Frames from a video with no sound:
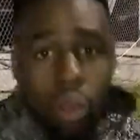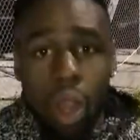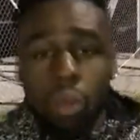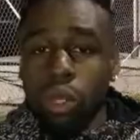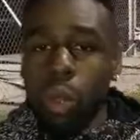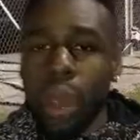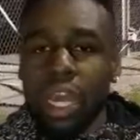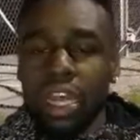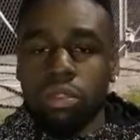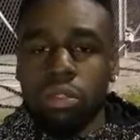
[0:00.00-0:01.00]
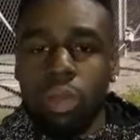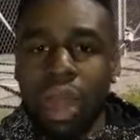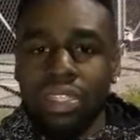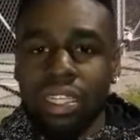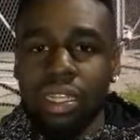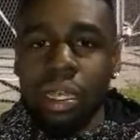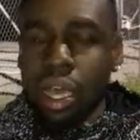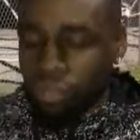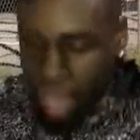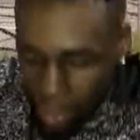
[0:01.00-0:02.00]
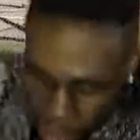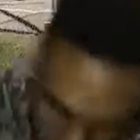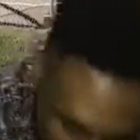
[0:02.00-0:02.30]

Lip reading: the work when nobody else is watching. They was